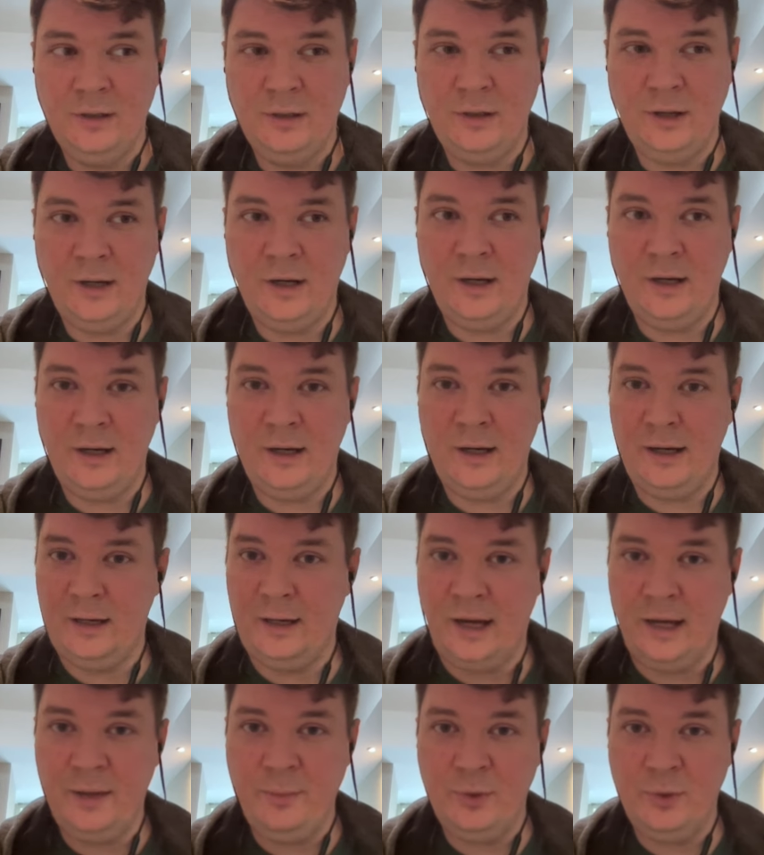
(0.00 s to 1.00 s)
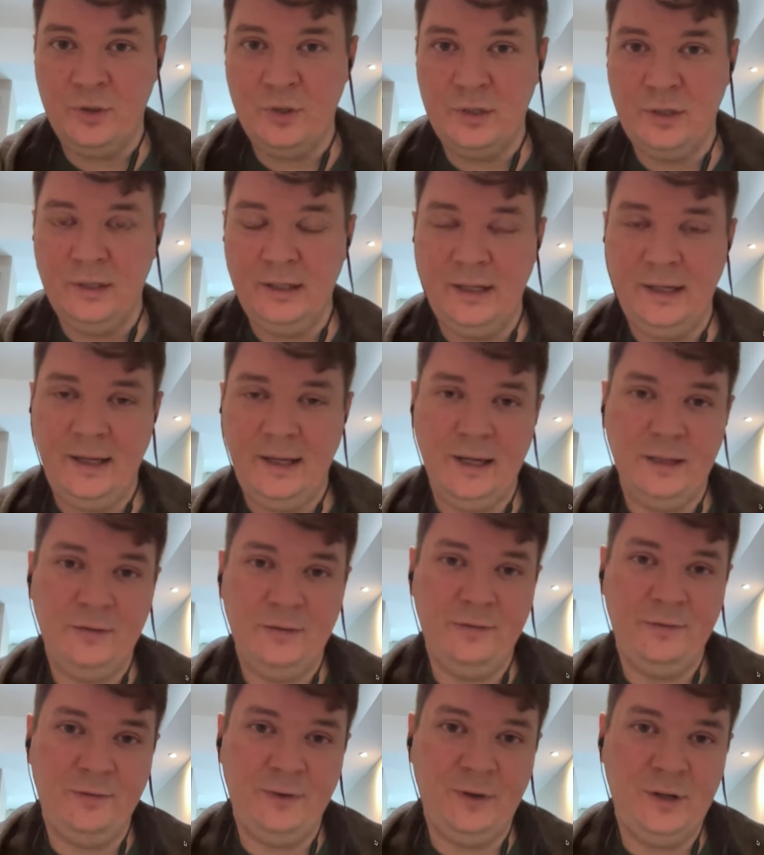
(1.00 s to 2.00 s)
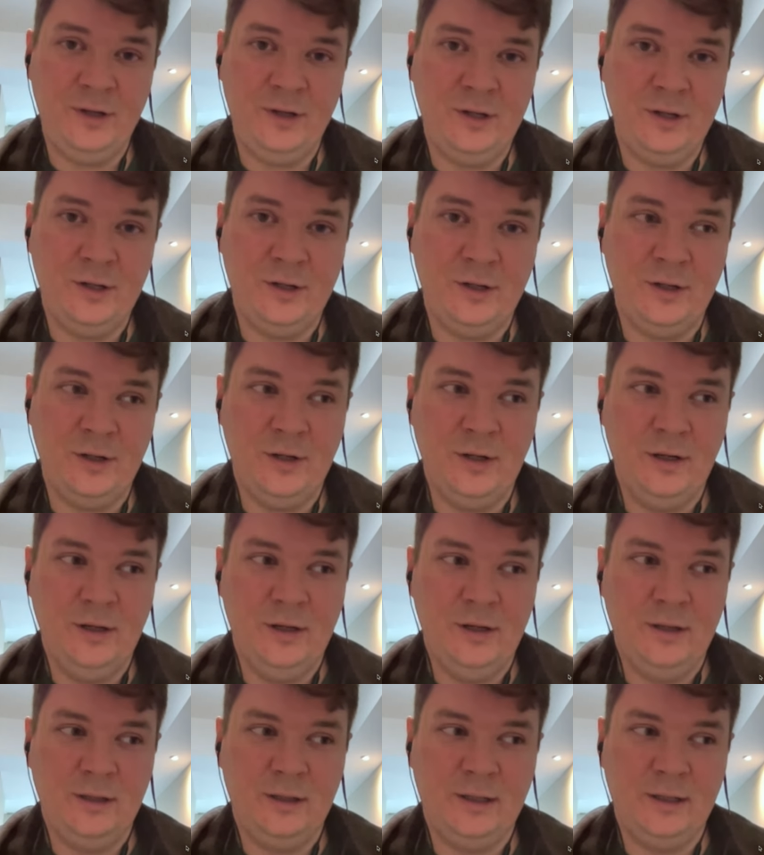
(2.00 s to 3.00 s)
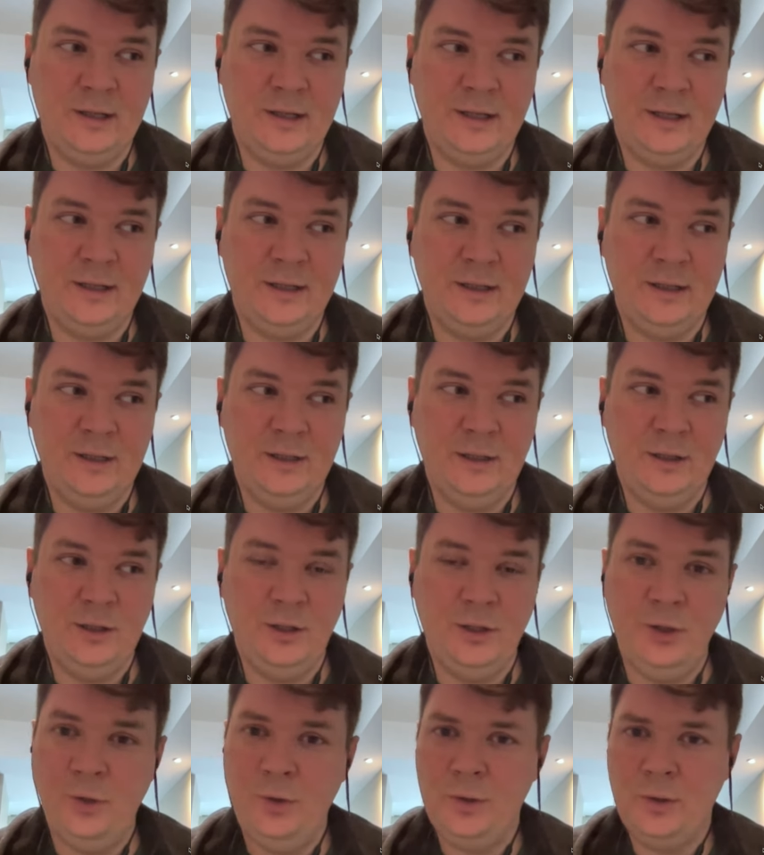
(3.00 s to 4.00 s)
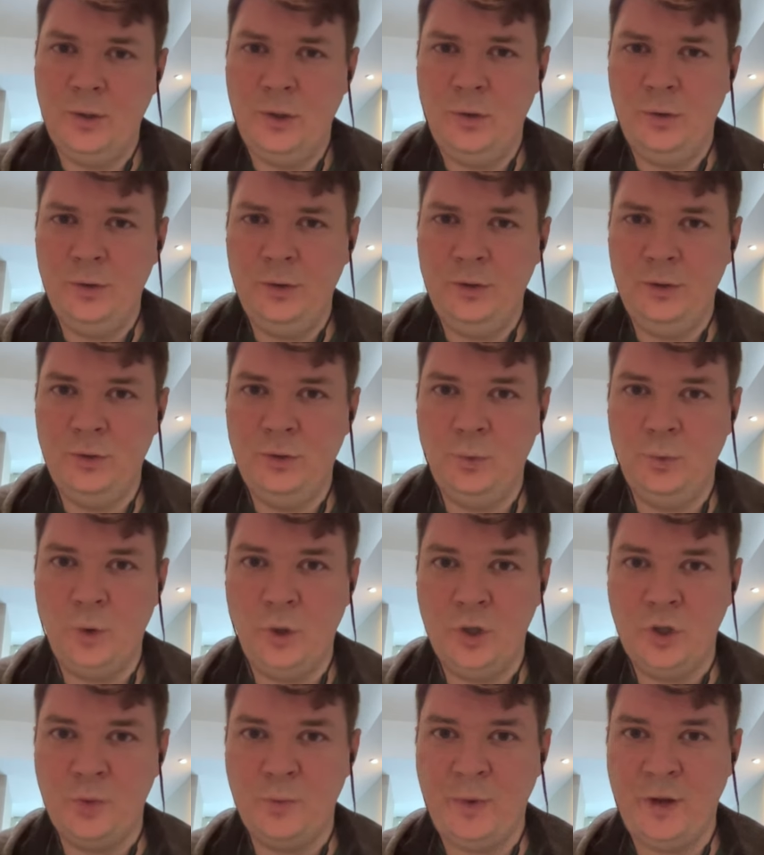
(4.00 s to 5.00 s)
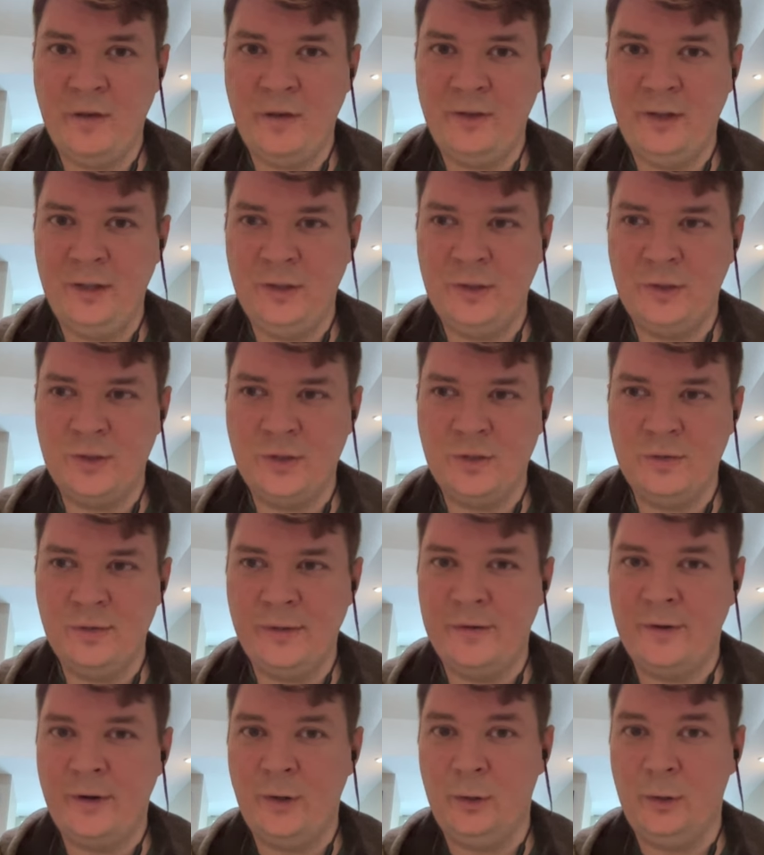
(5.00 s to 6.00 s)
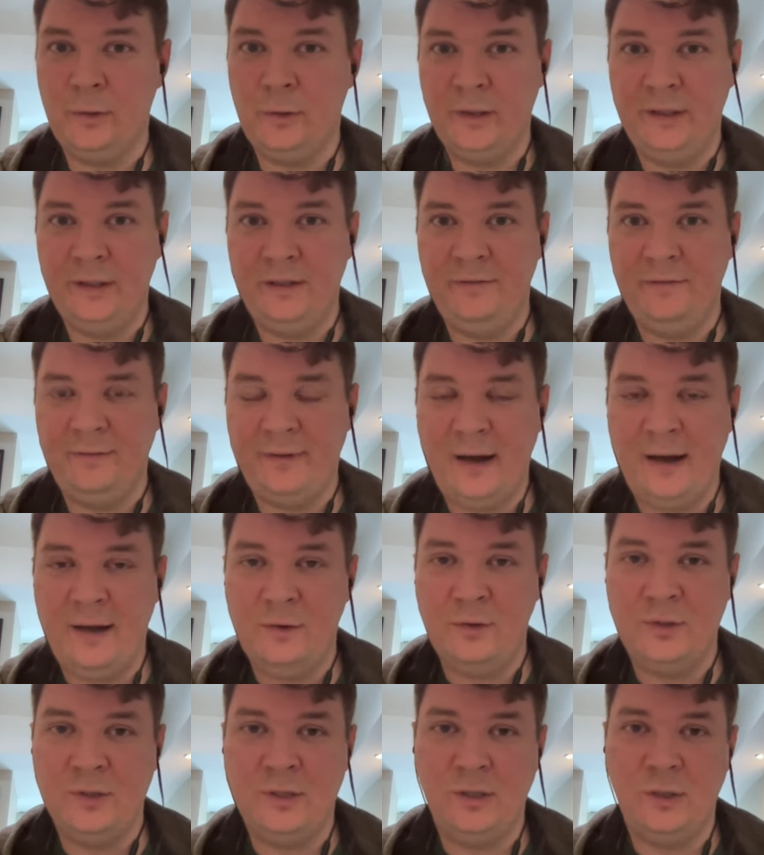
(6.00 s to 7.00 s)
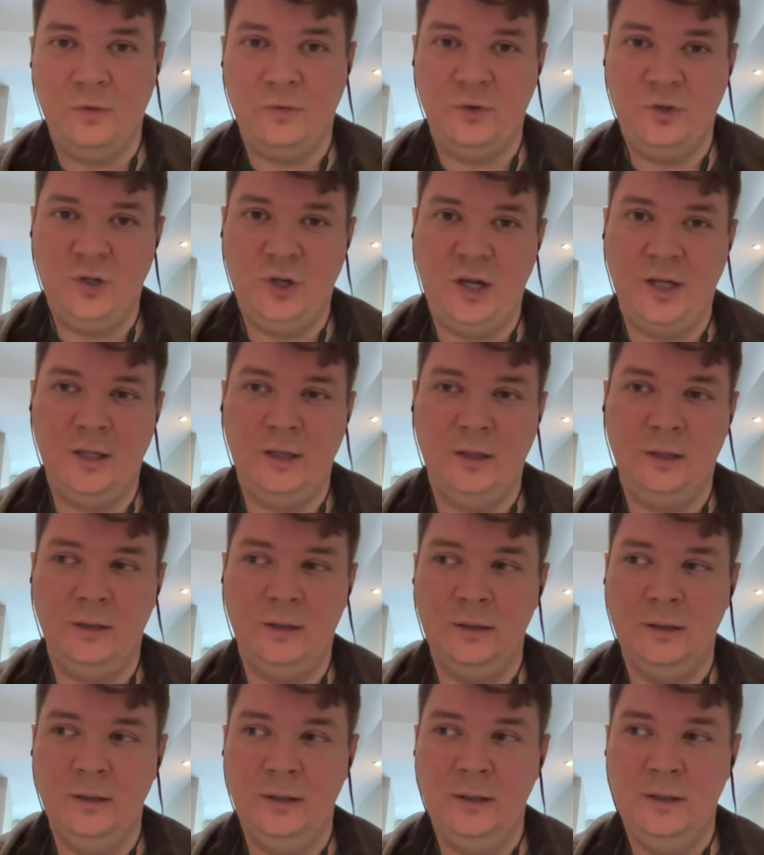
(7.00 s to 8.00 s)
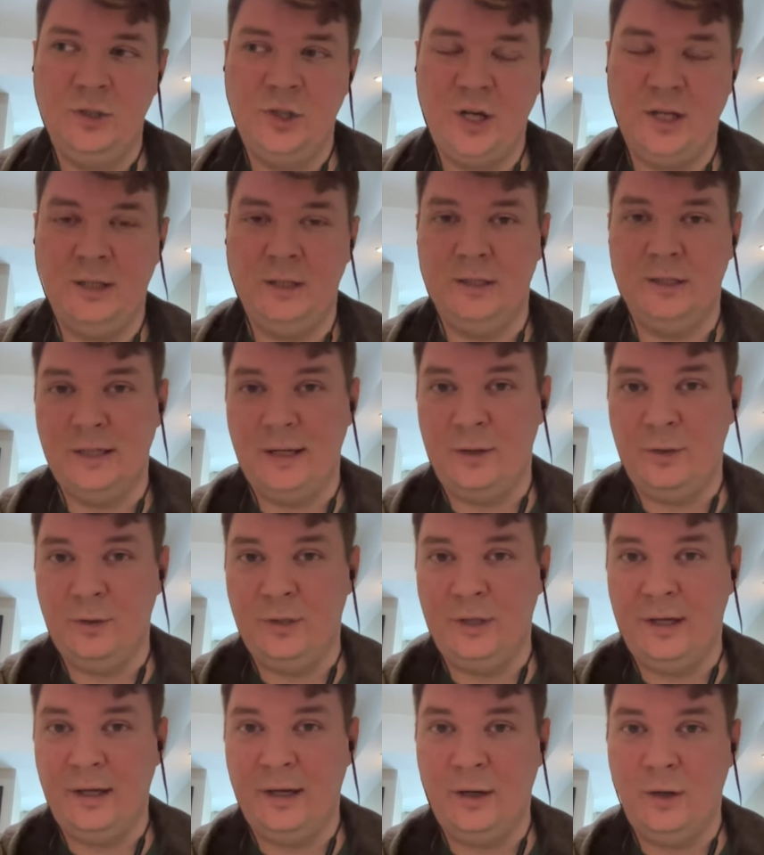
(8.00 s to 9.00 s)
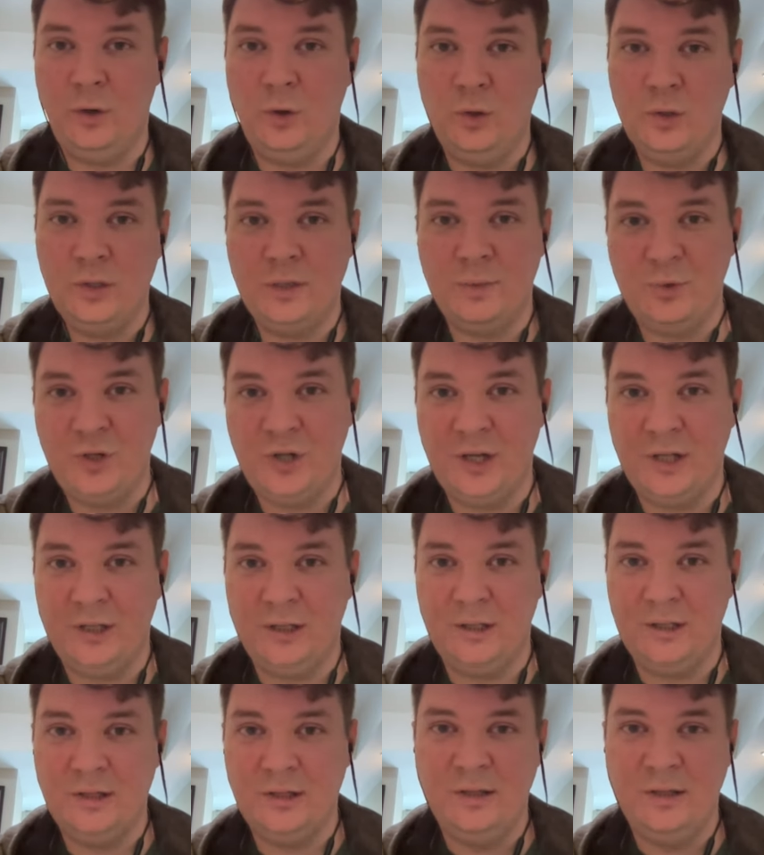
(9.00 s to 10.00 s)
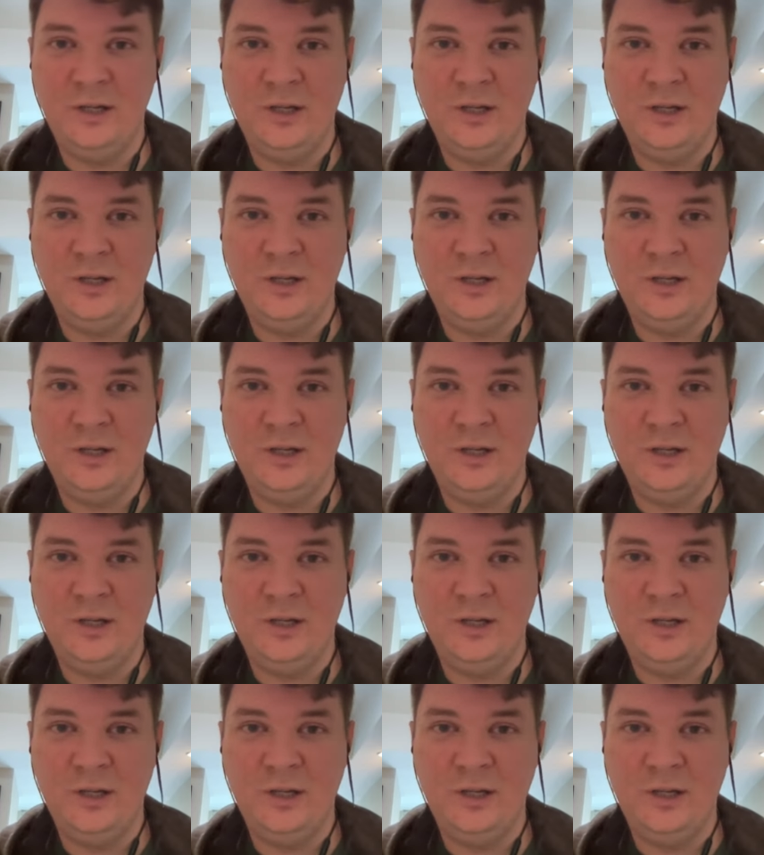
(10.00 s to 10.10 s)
Uh, I personally had fear like who's going to watch my videos? There are already thousands of channel channels out there, awesome channels.